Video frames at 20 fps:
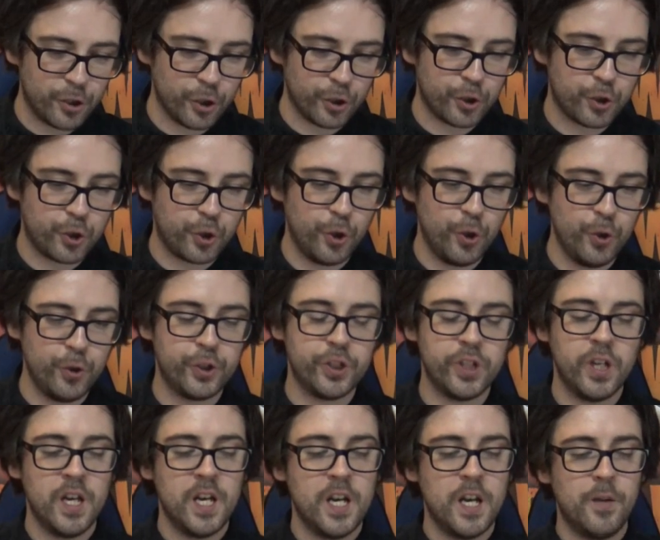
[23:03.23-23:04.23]
just choose.
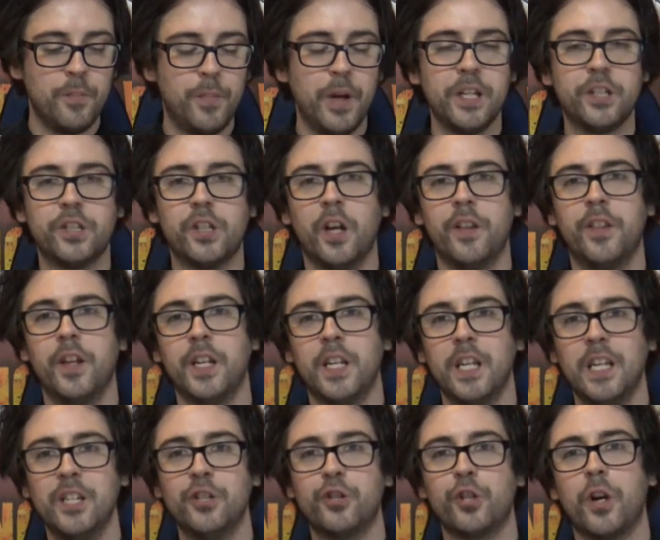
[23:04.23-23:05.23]
Basically, I think
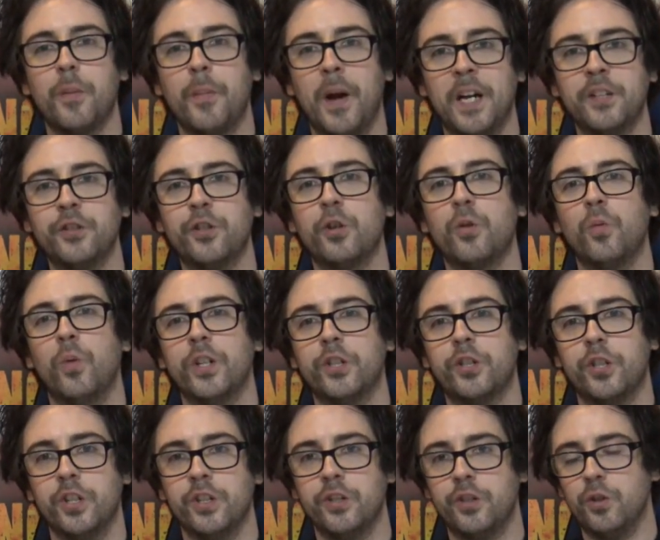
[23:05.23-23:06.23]
each commander,
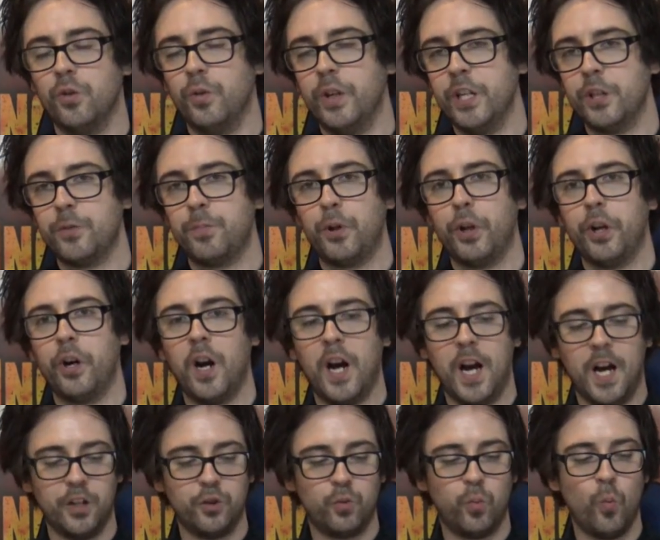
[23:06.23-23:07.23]
which is, you know, each player
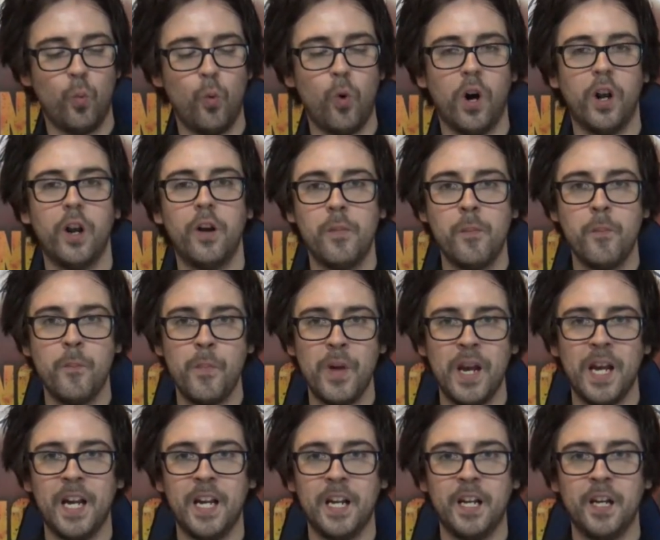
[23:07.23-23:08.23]
has one
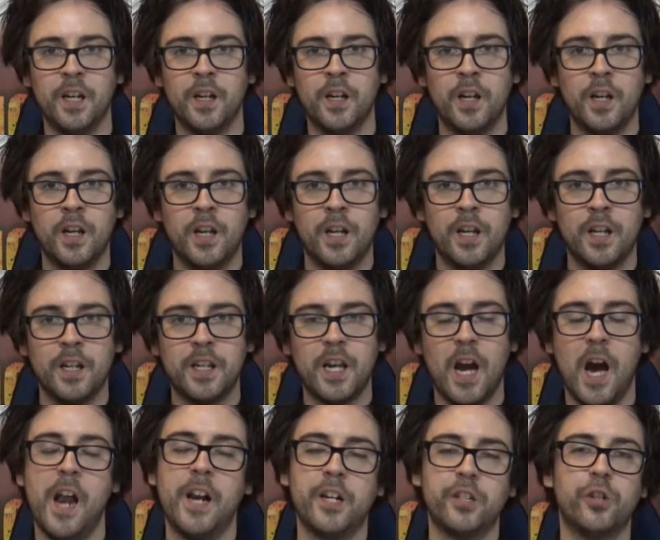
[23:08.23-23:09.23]
main
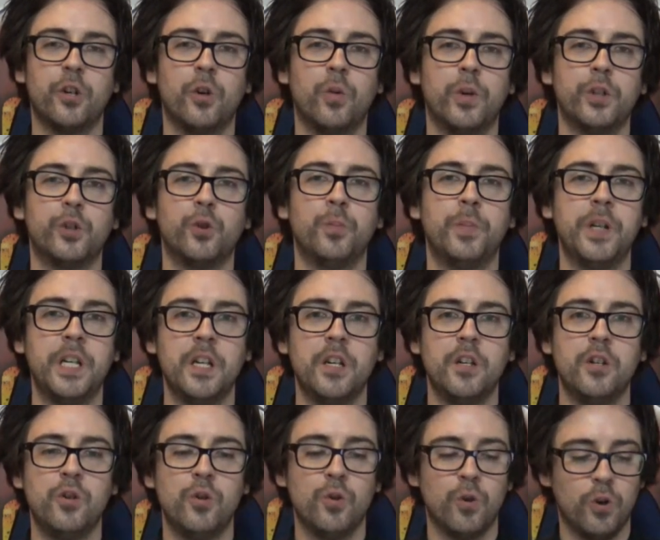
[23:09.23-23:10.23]
character, which will be
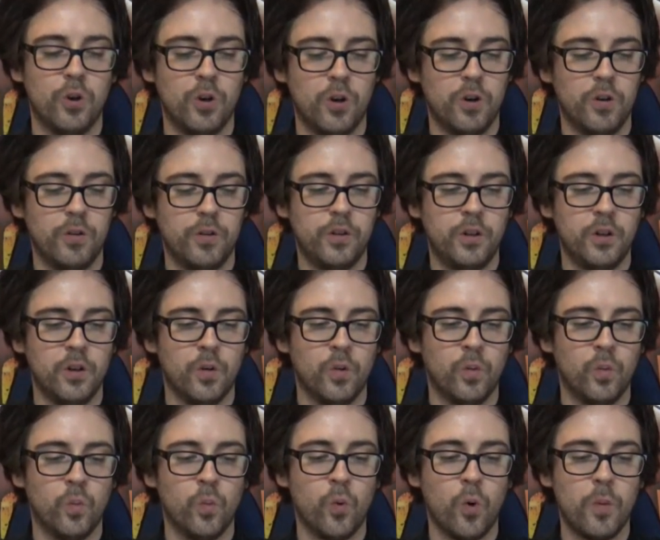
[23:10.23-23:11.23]
your
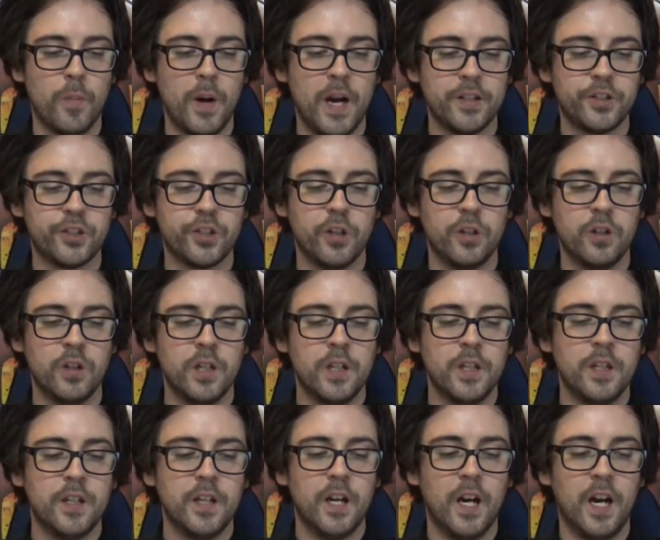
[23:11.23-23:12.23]
War Master,
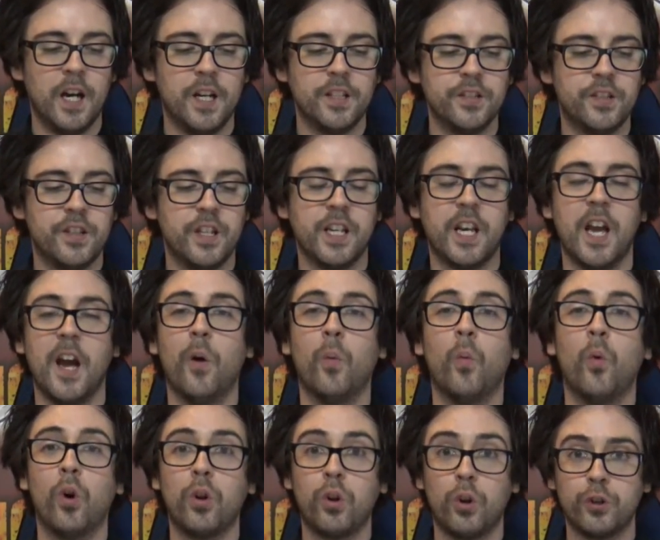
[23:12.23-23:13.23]
and they get a
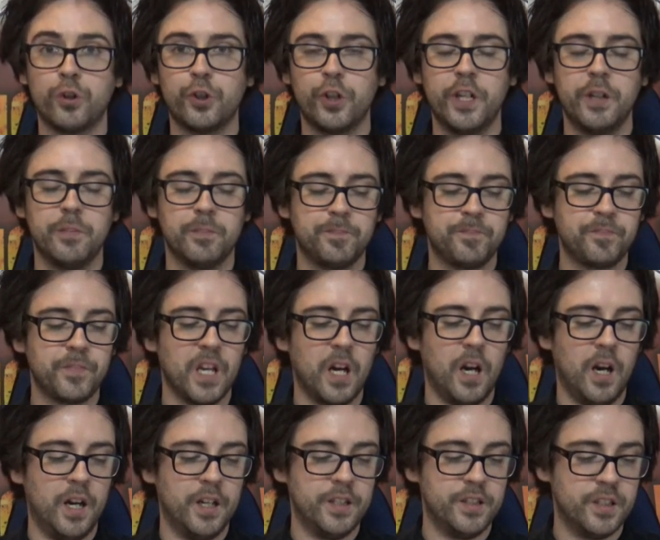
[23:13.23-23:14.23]
Warlord trait.
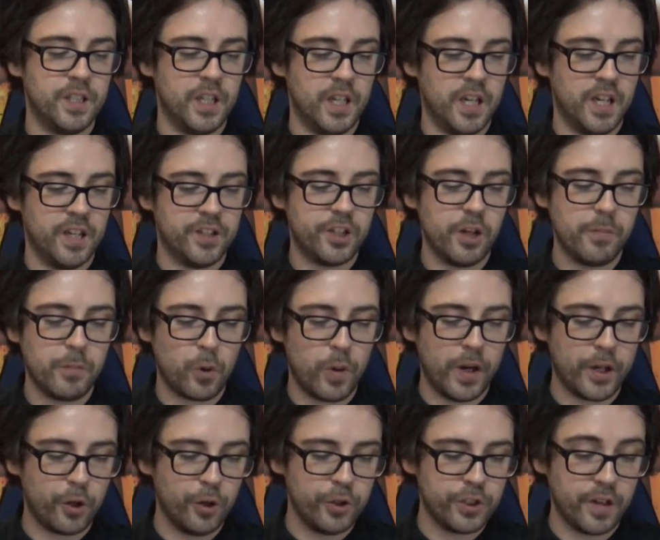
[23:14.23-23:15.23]
And some are
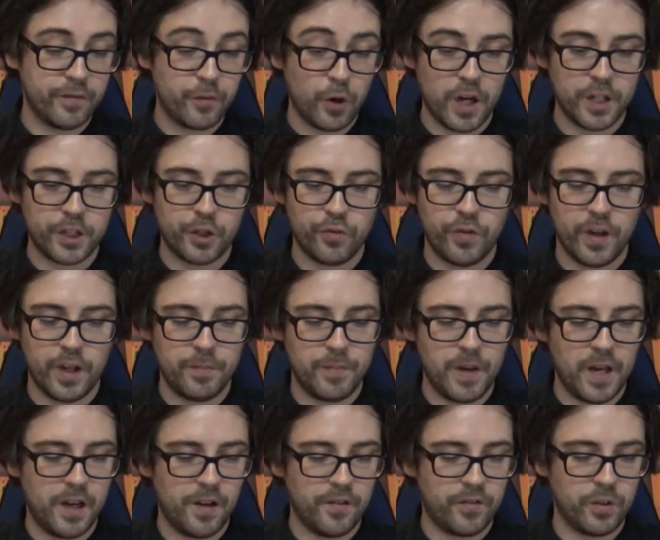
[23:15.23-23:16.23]
quite good. I've not actually read
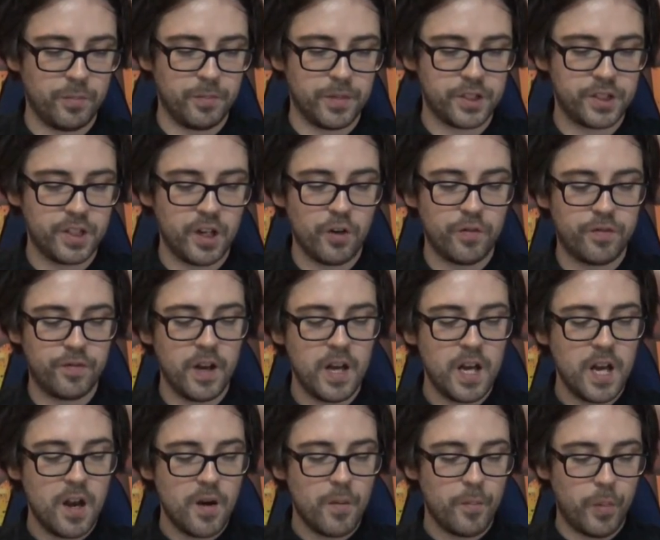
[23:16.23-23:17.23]
many of them myself,
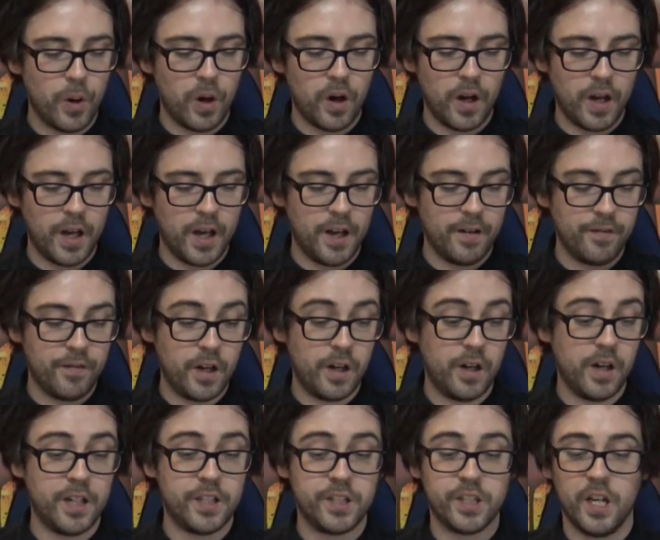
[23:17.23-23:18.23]
but very
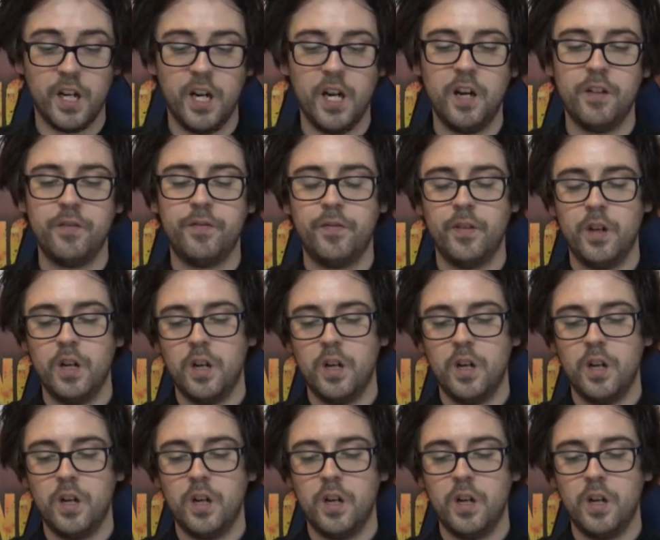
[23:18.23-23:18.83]
nice to have.